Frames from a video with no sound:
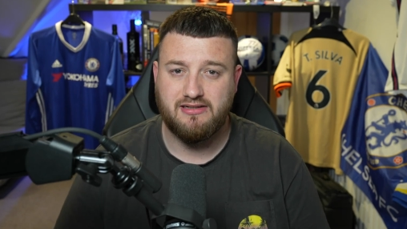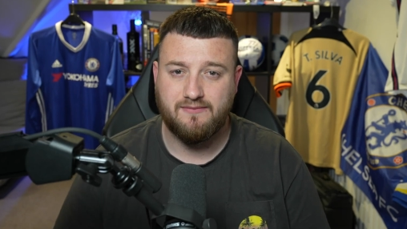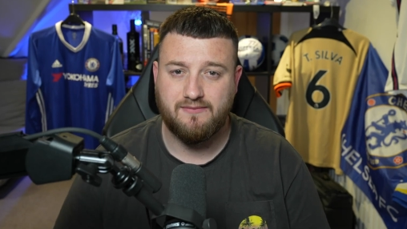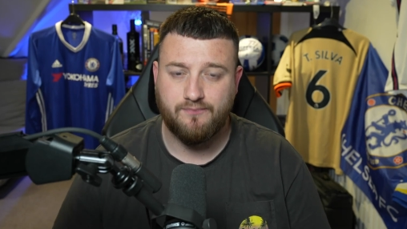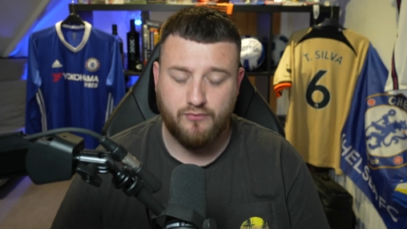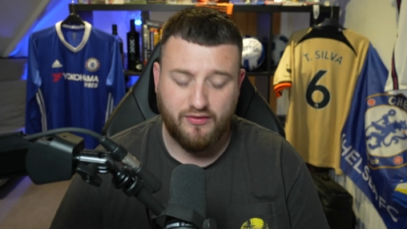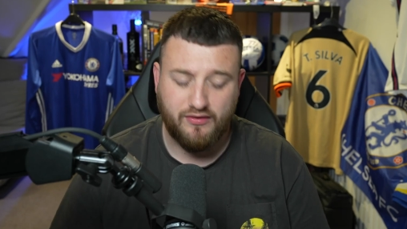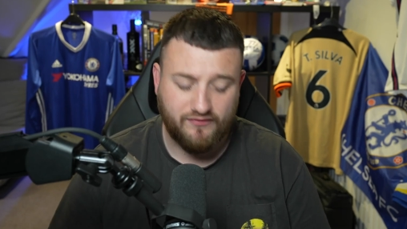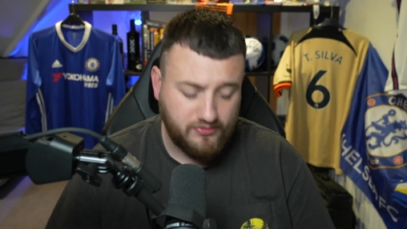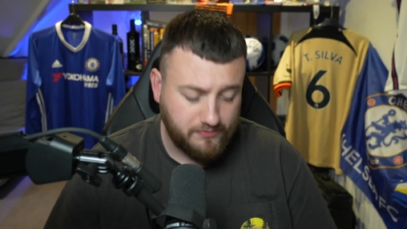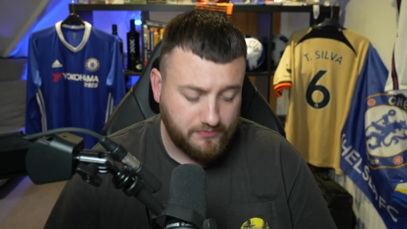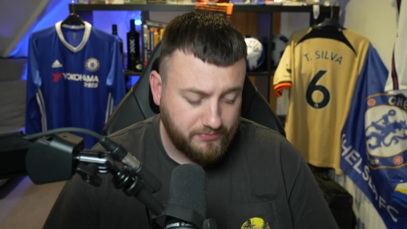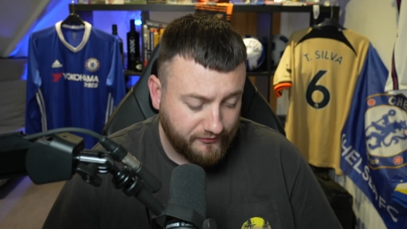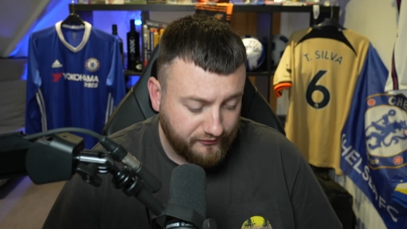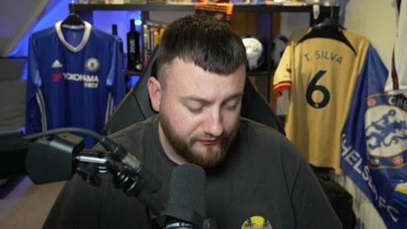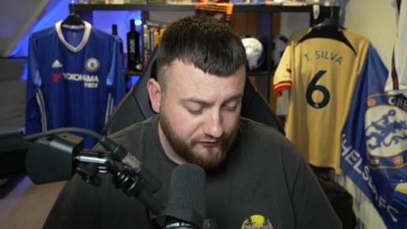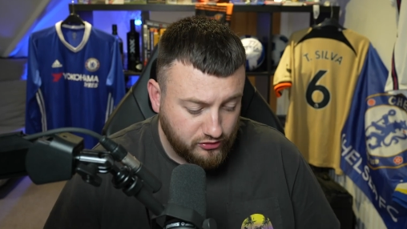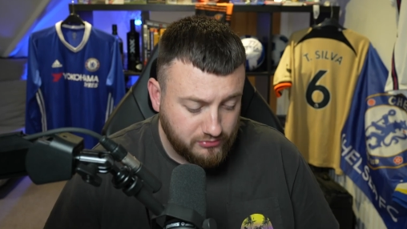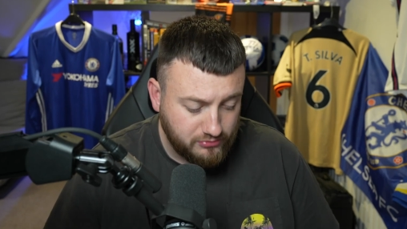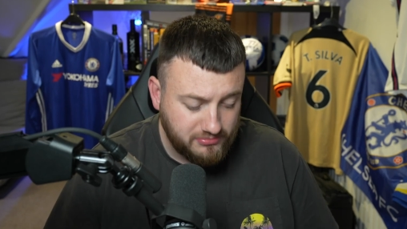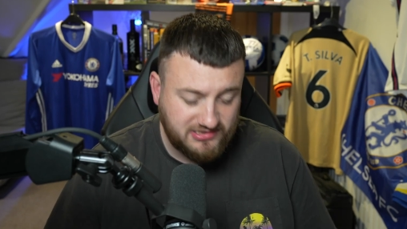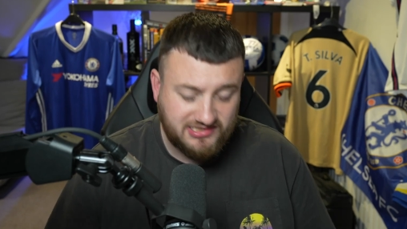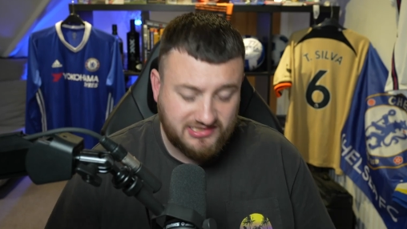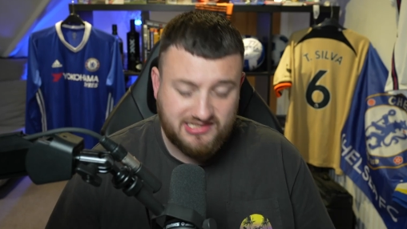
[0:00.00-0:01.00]
With the
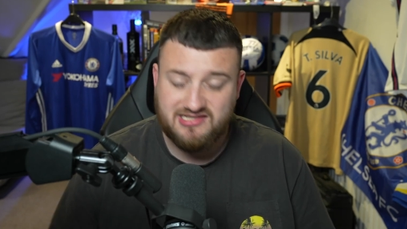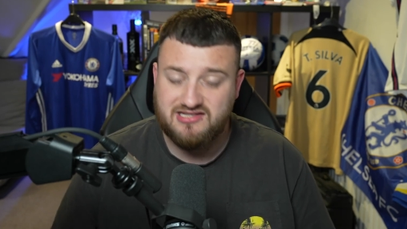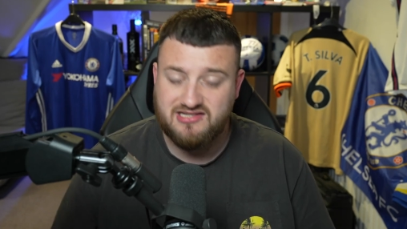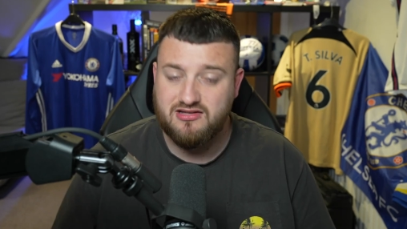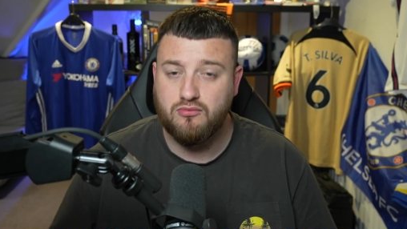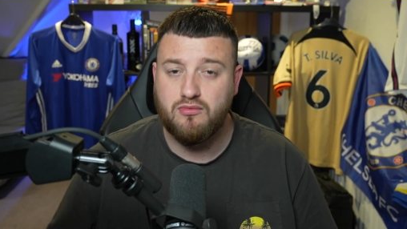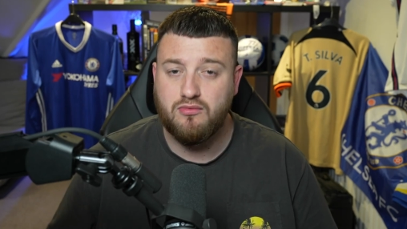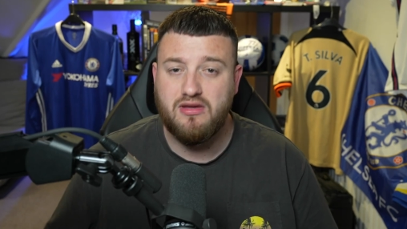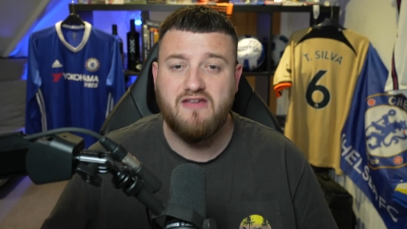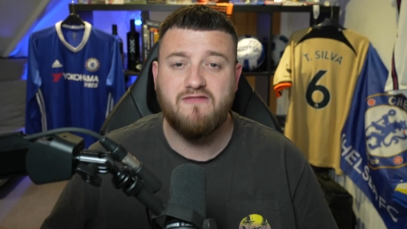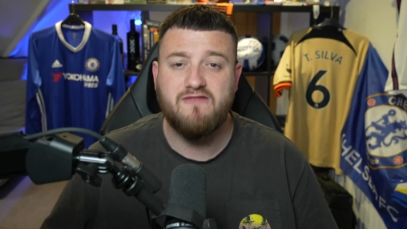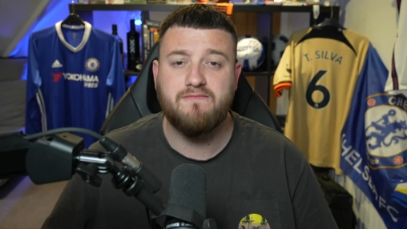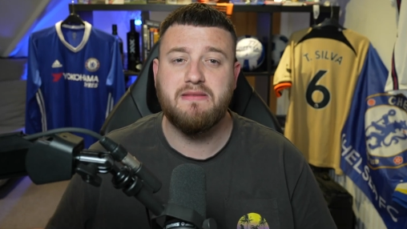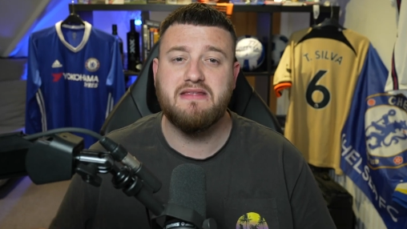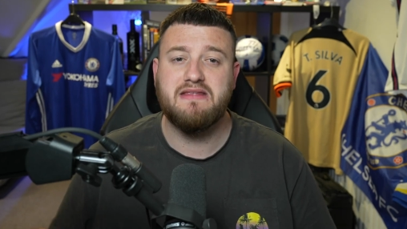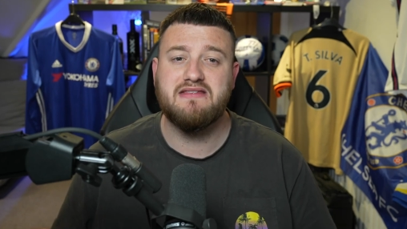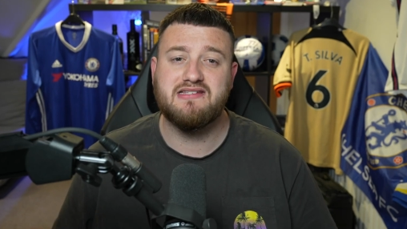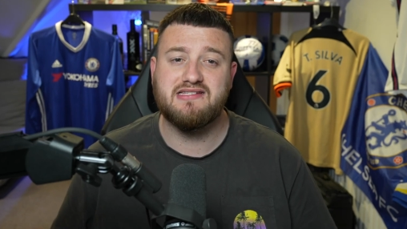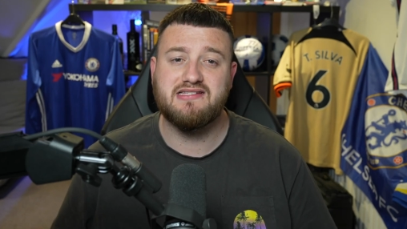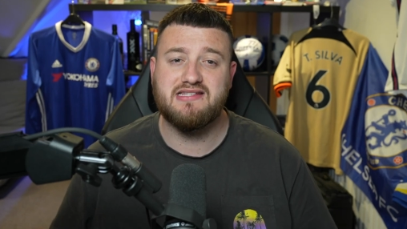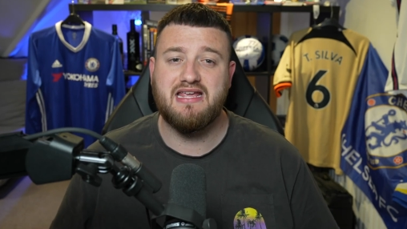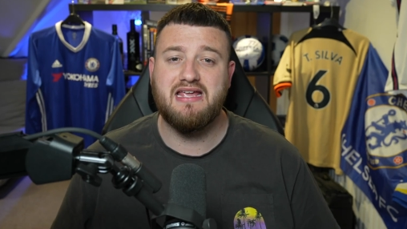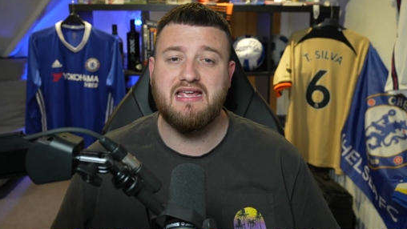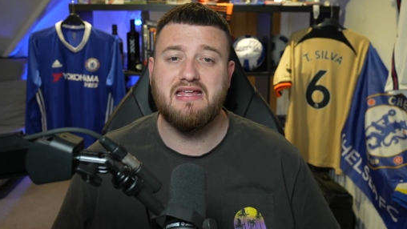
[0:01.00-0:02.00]
performances that we've been
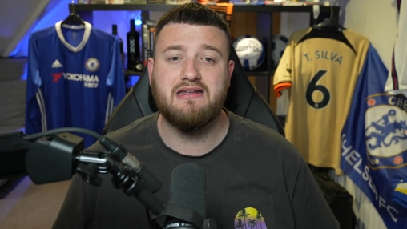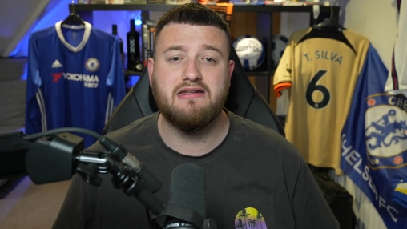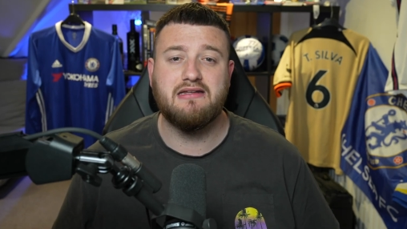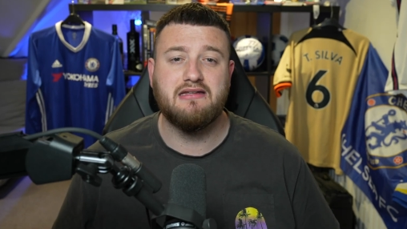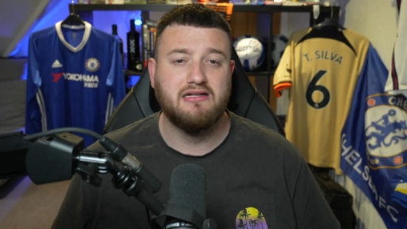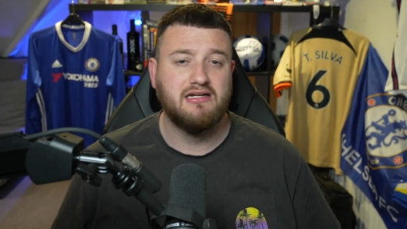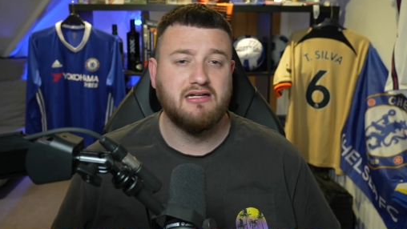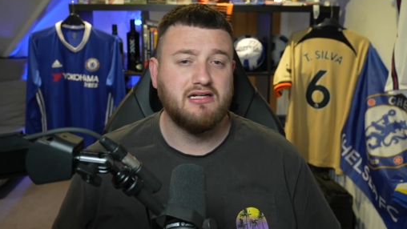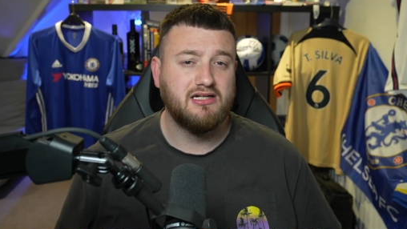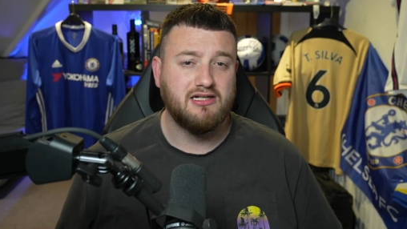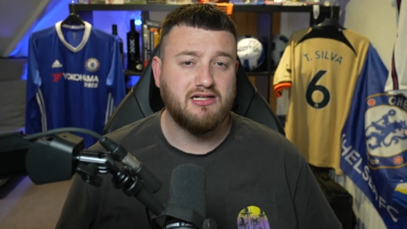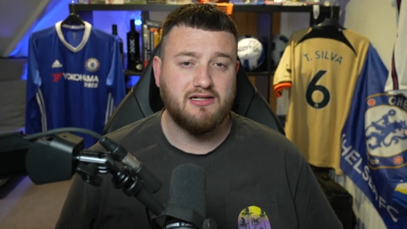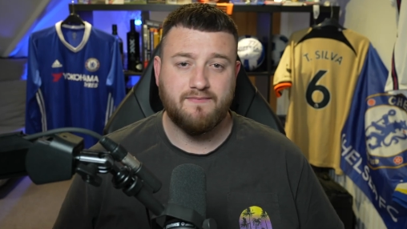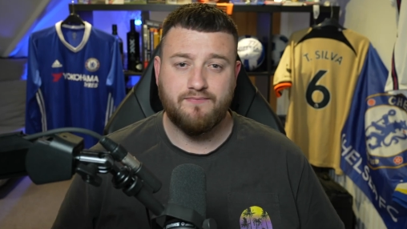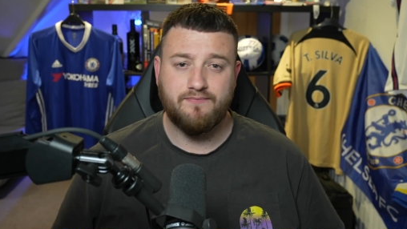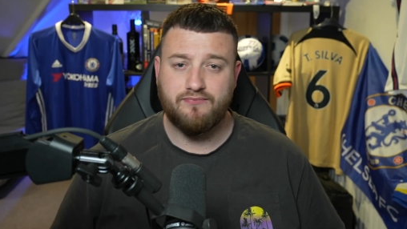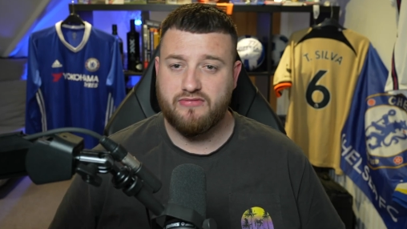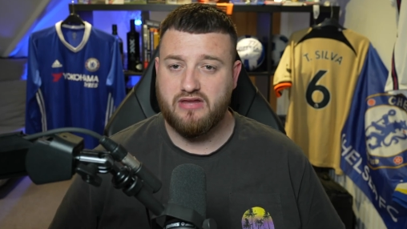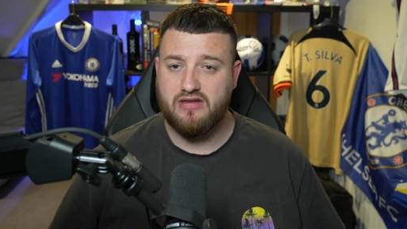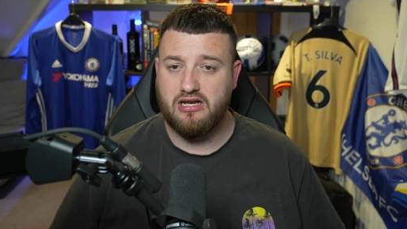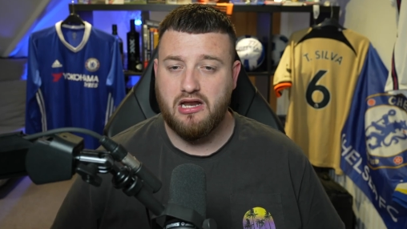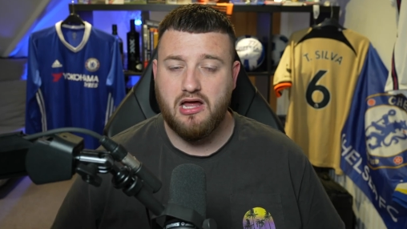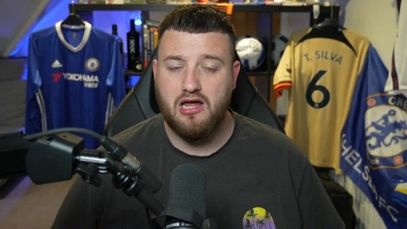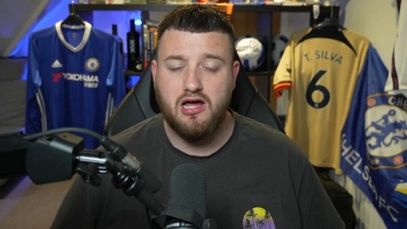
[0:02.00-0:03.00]
seeing
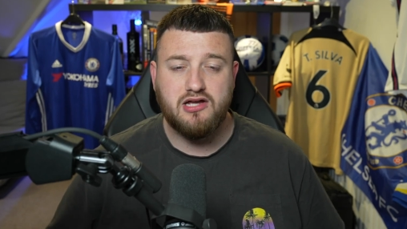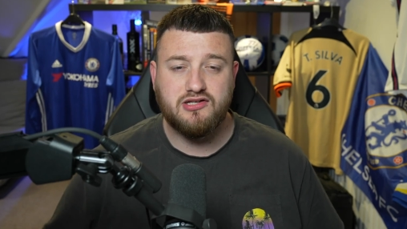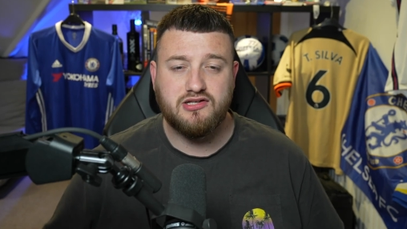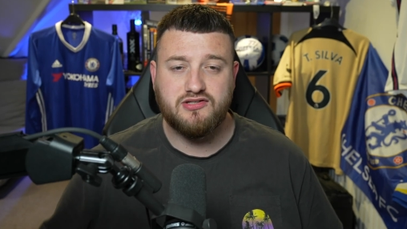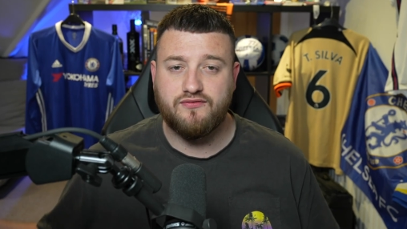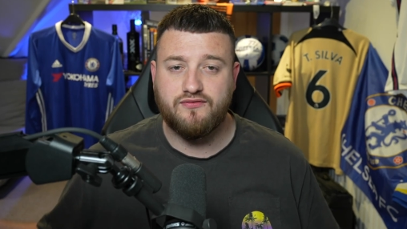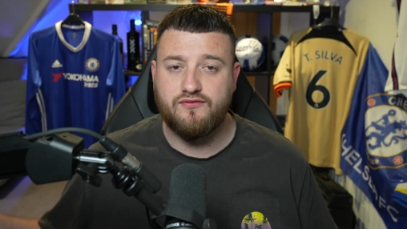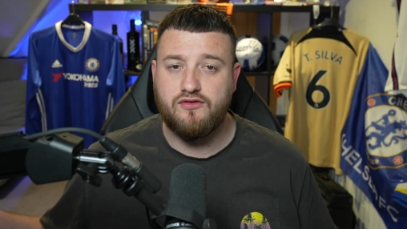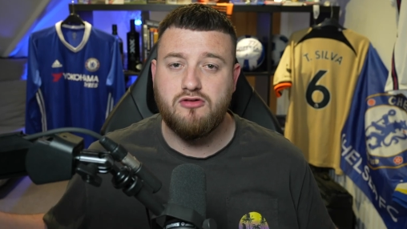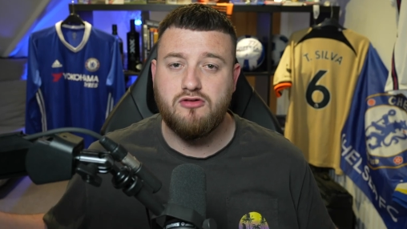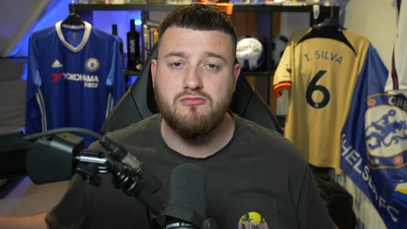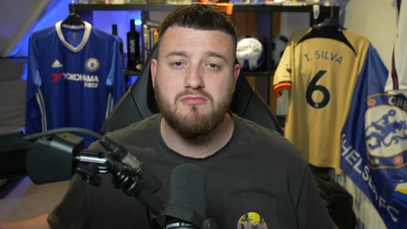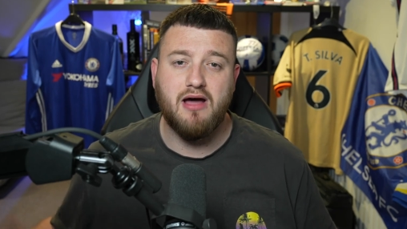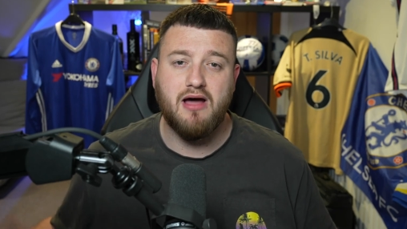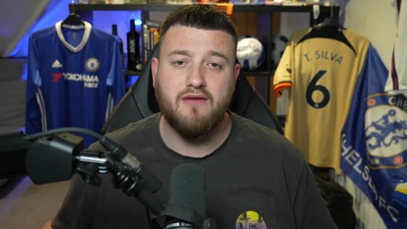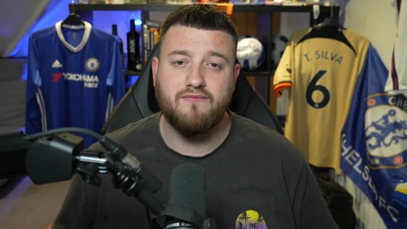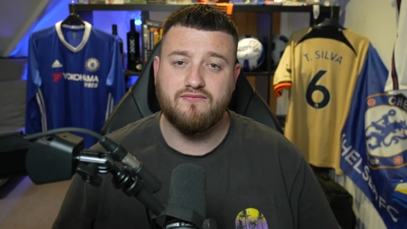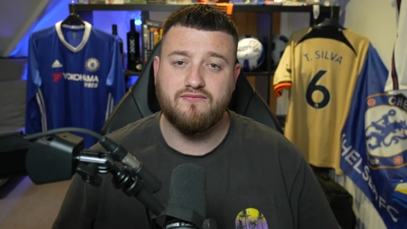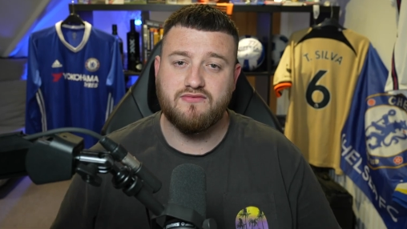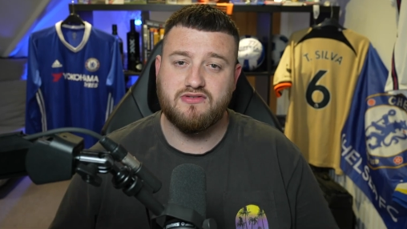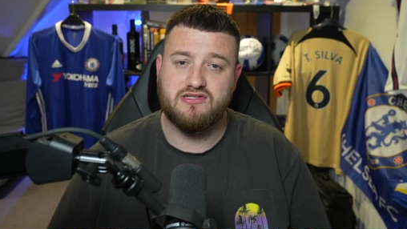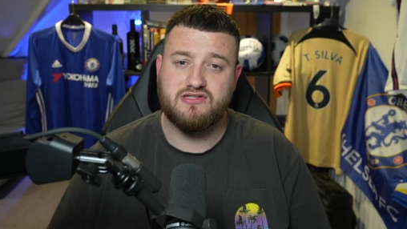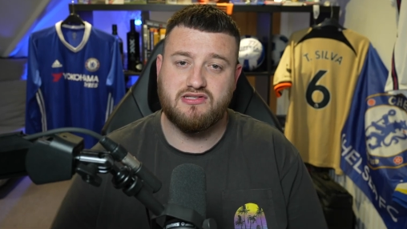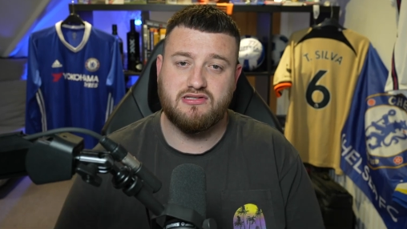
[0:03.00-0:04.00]
the last few
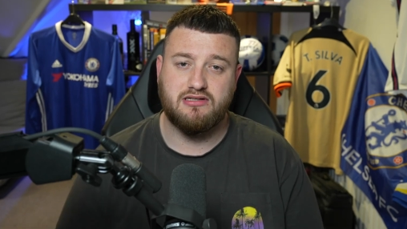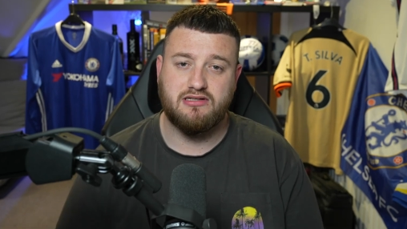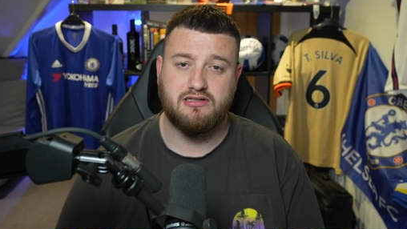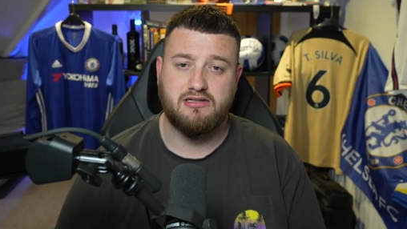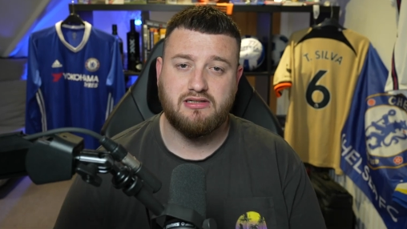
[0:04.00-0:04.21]
months,